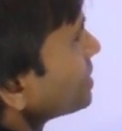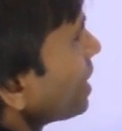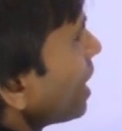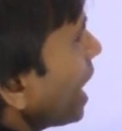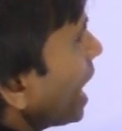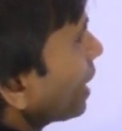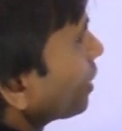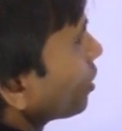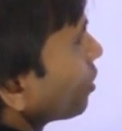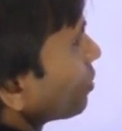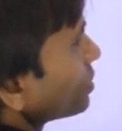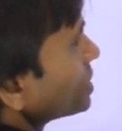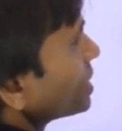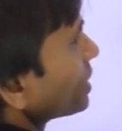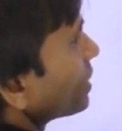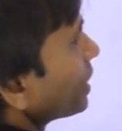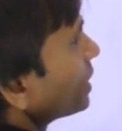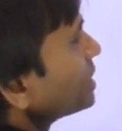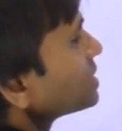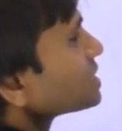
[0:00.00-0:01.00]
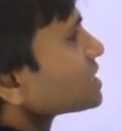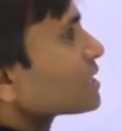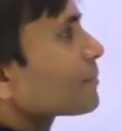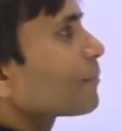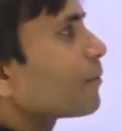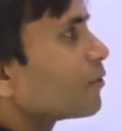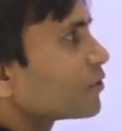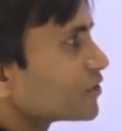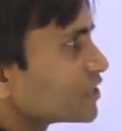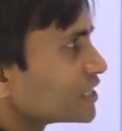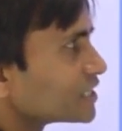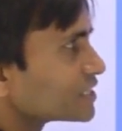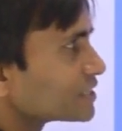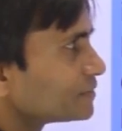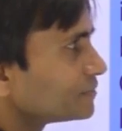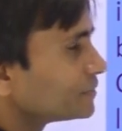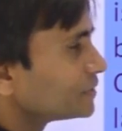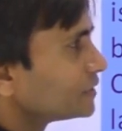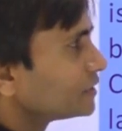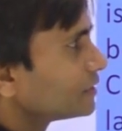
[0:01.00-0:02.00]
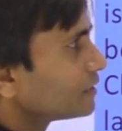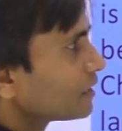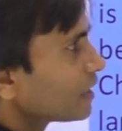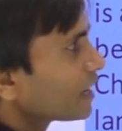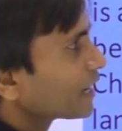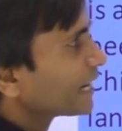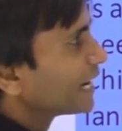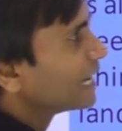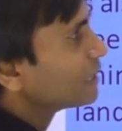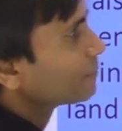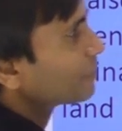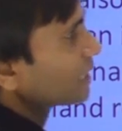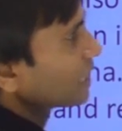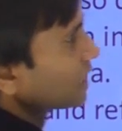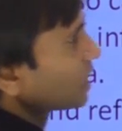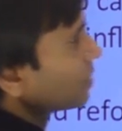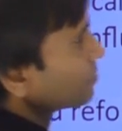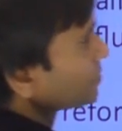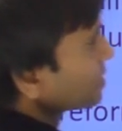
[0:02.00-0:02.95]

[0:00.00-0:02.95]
ideologically support it. Again, paragraph